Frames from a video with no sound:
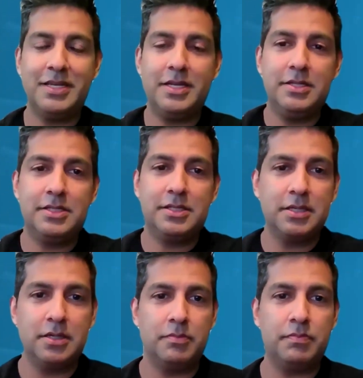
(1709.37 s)
is
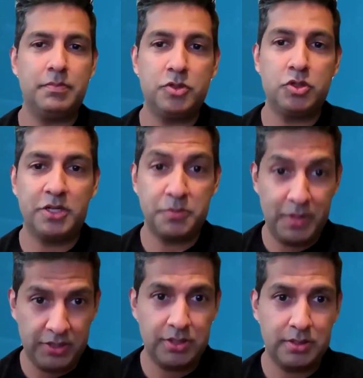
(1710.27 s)
too much
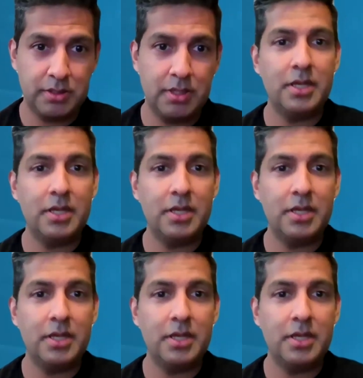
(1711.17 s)
patience.